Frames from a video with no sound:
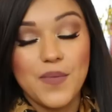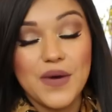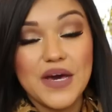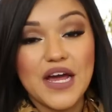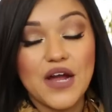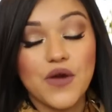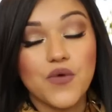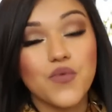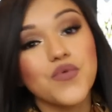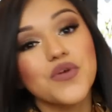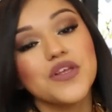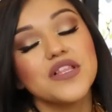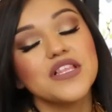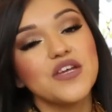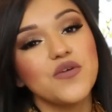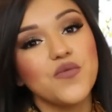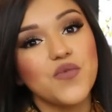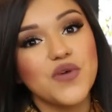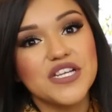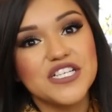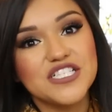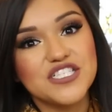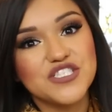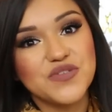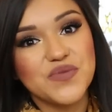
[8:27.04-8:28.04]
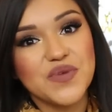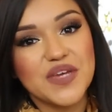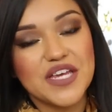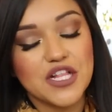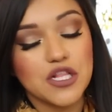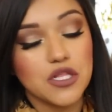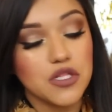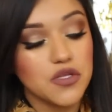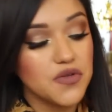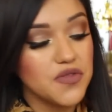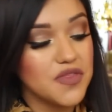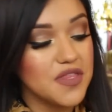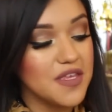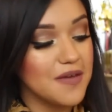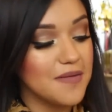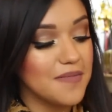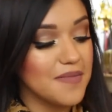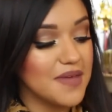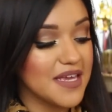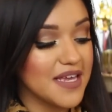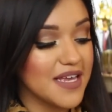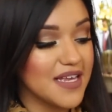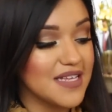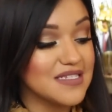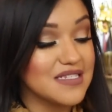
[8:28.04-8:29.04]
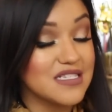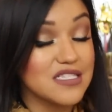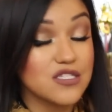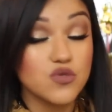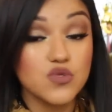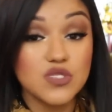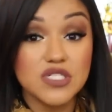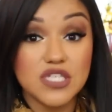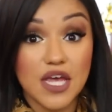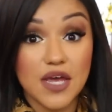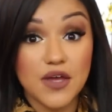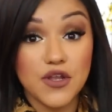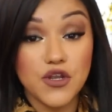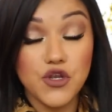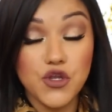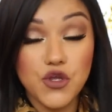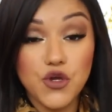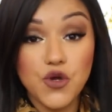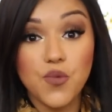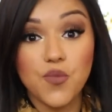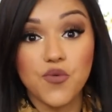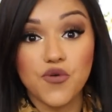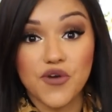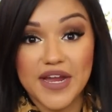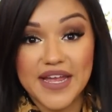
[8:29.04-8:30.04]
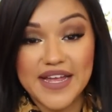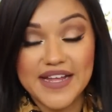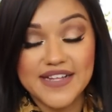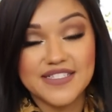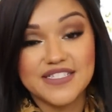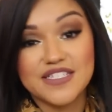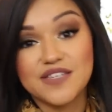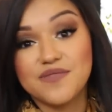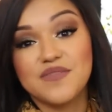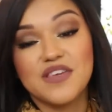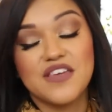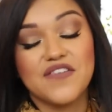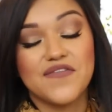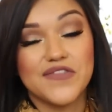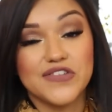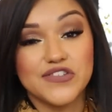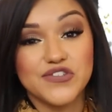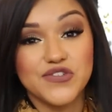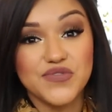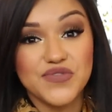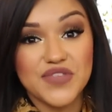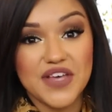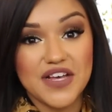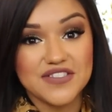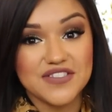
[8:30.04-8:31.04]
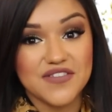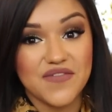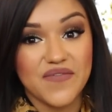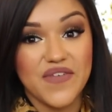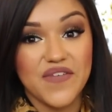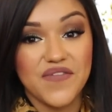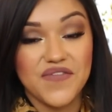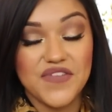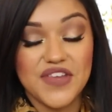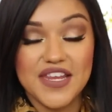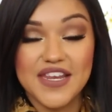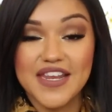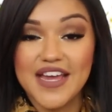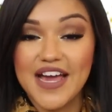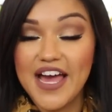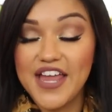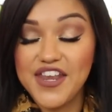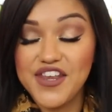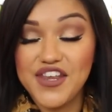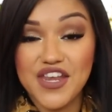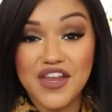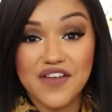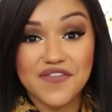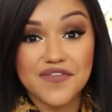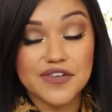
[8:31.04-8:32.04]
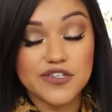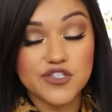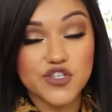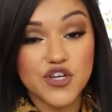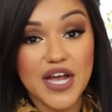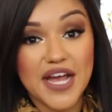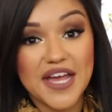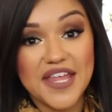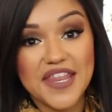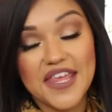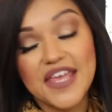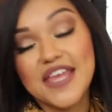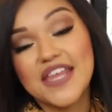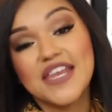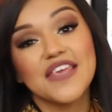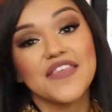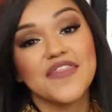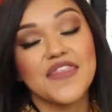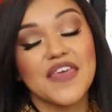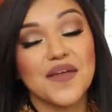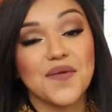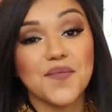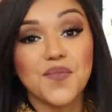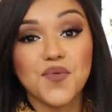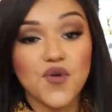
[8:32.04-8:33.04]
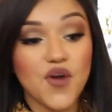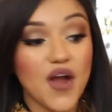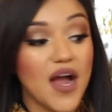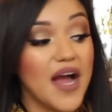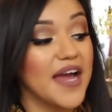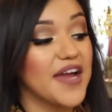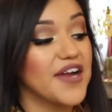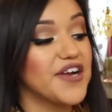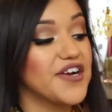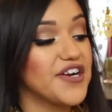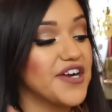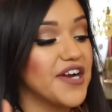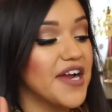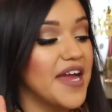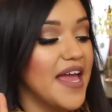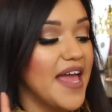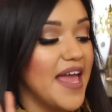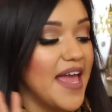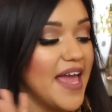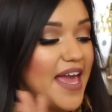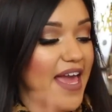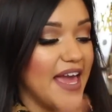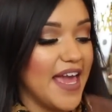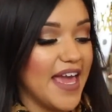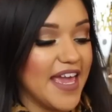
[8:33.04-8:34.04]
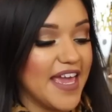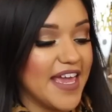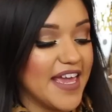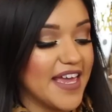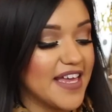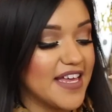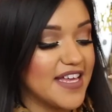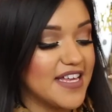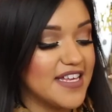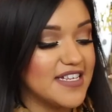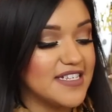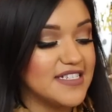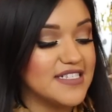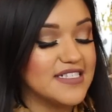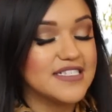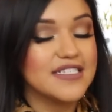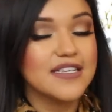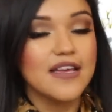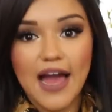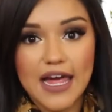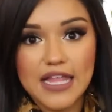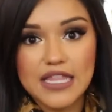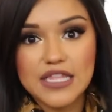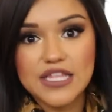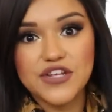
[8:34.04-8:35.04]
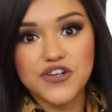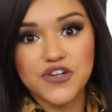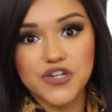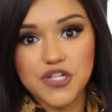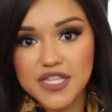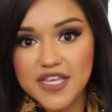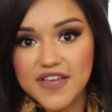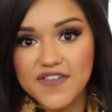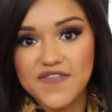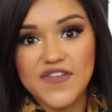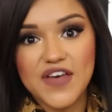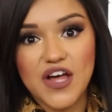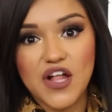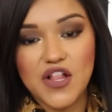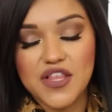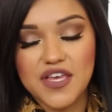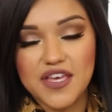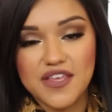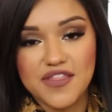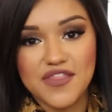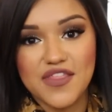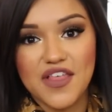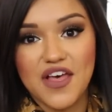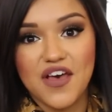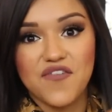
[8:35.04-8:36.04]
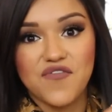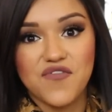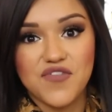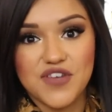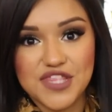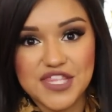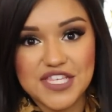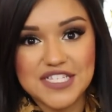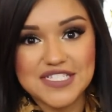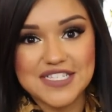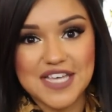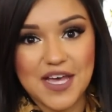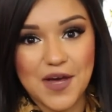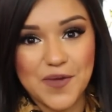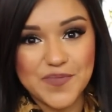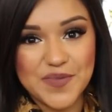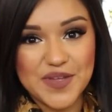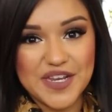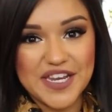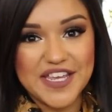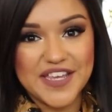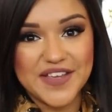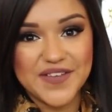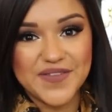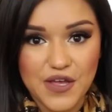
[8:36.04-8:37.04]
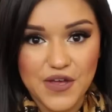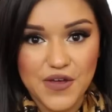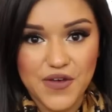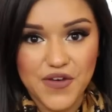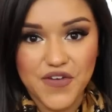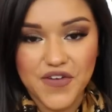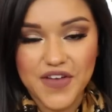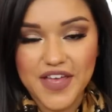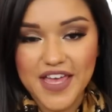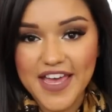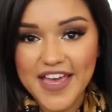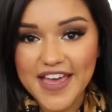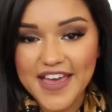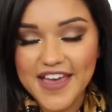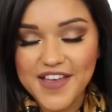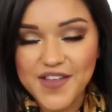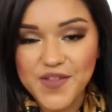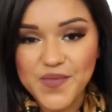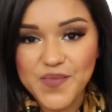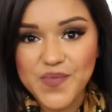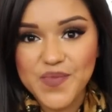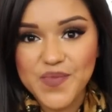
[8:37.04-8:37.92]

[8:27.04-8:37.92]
but I really wanted to include them because this was a new brand to me for 2015. I had never tried anything prior, and I literally fell in love with this company. Okay,